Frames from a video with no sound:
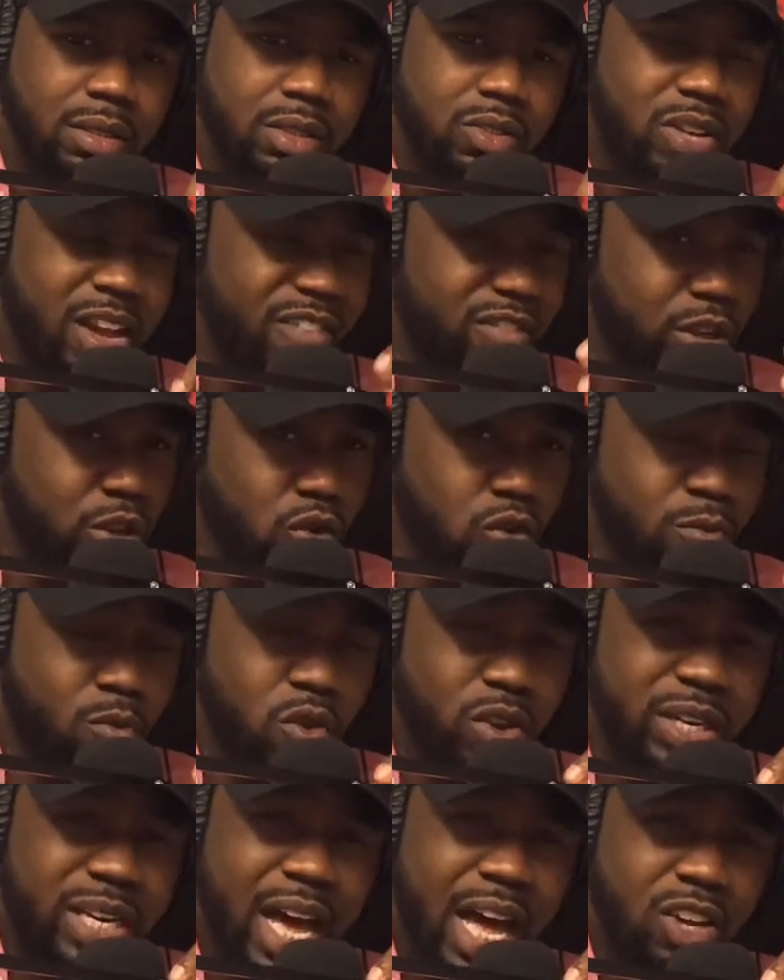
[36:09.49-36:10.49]
you have a little
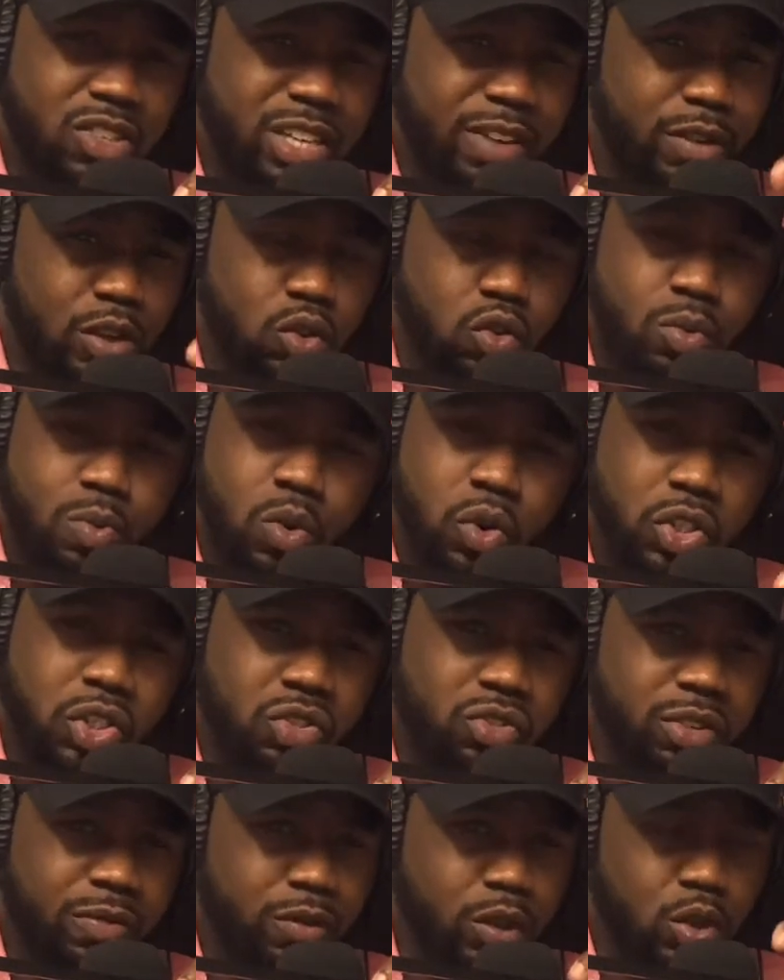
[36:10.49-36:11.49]
more knowledge, you have a little more
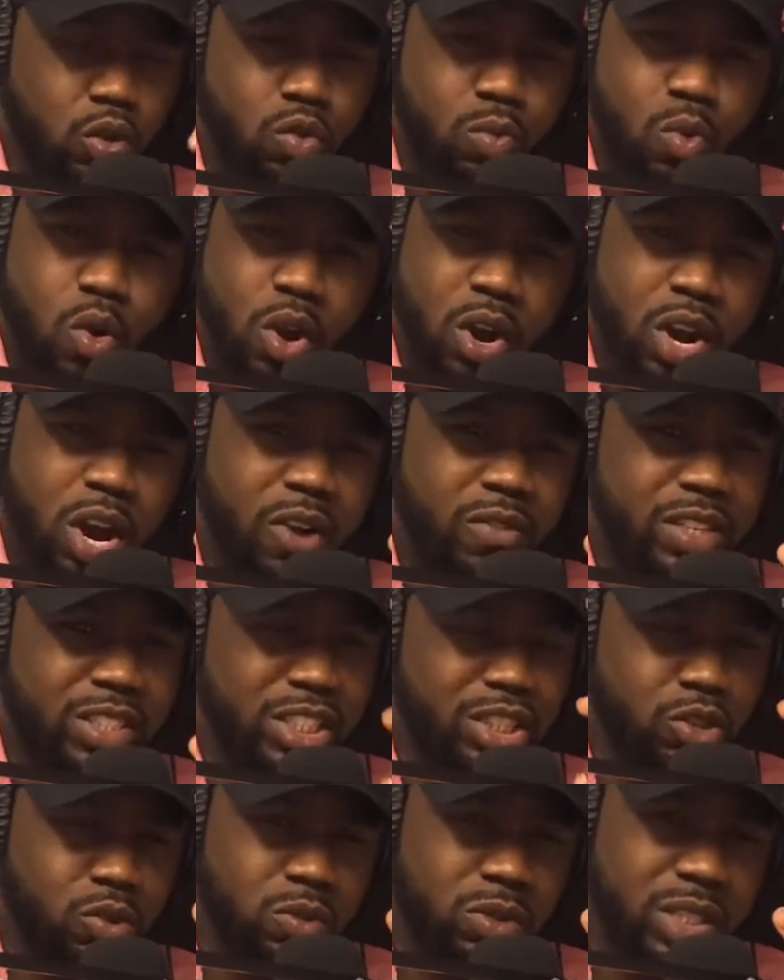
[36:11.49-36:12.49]
strength, a little more courage
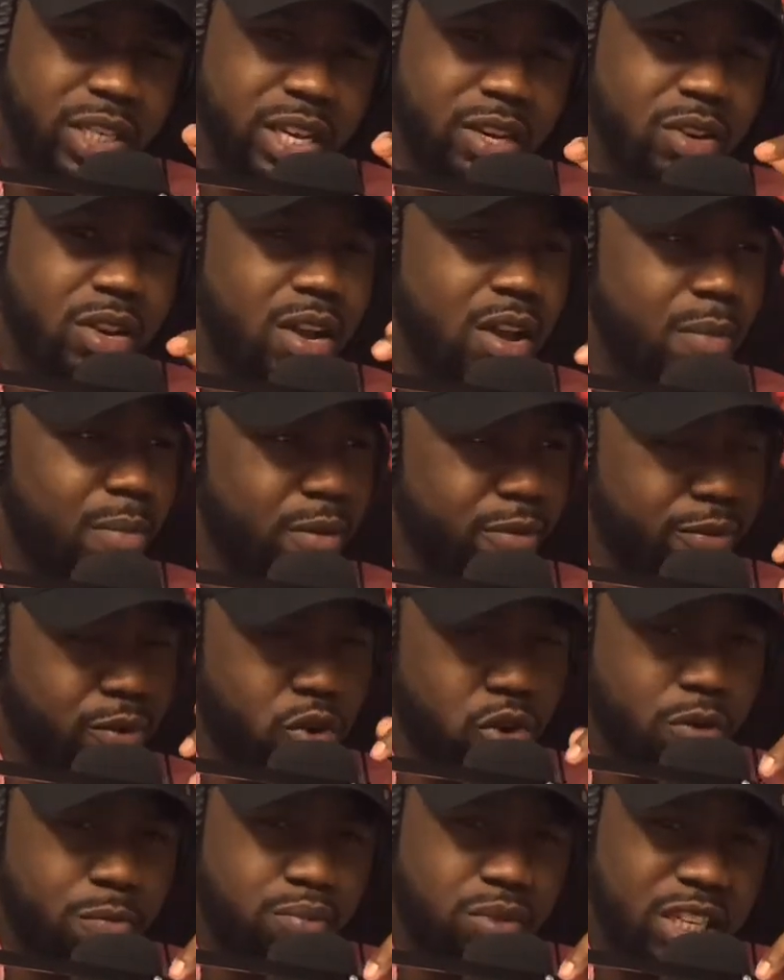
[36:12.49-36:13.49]
than you did
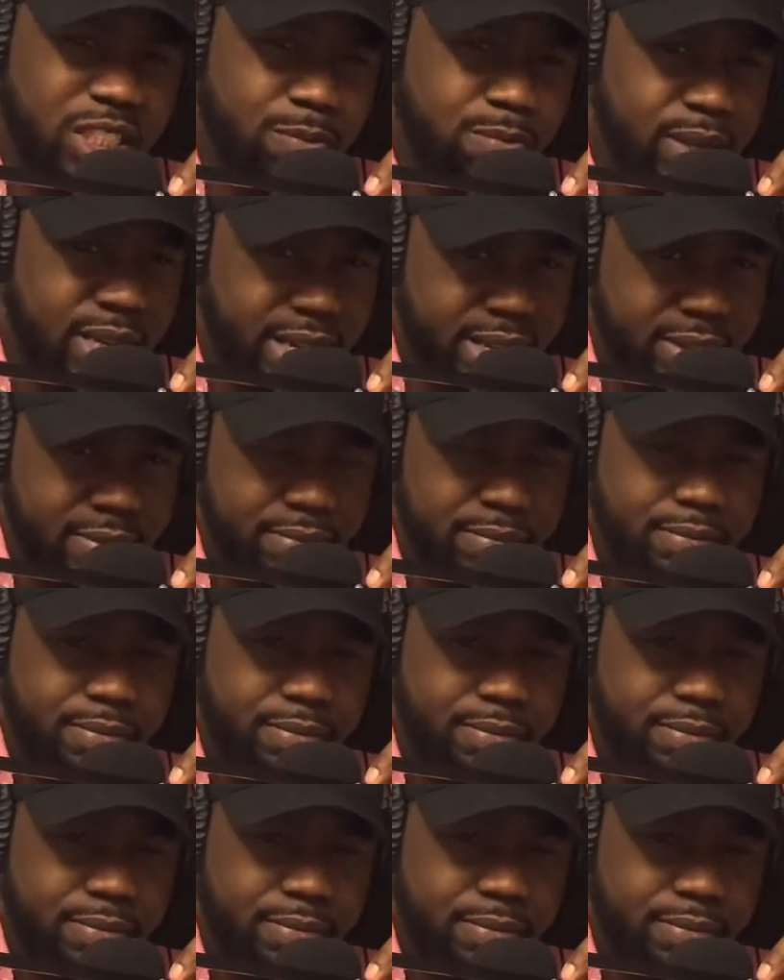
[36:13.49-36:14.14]
before you press play.